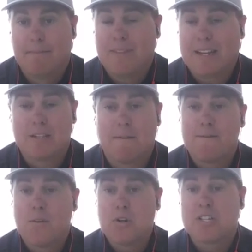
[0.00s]
That's the
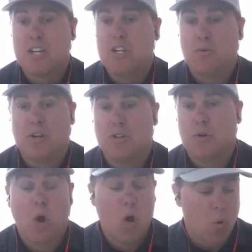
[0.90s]
first thing you can
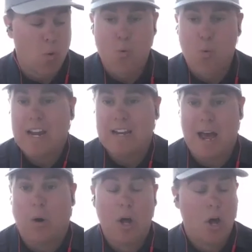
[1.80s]
do right
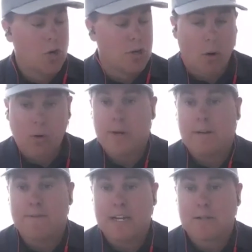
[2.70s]
now. Go create a
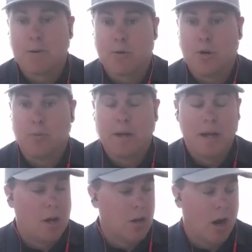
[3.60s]
Facebook group,
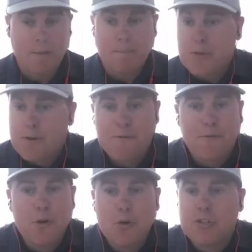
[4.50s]
call it
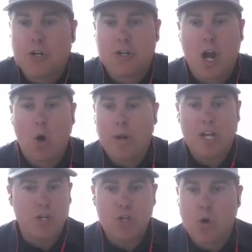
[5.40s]
Food to Go
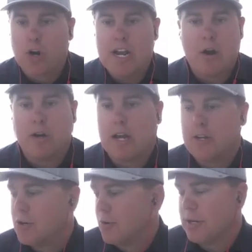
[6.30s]
in Your Area
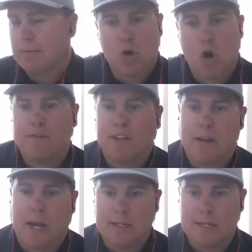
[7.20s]
During COVID
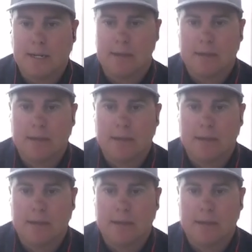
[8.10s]
19.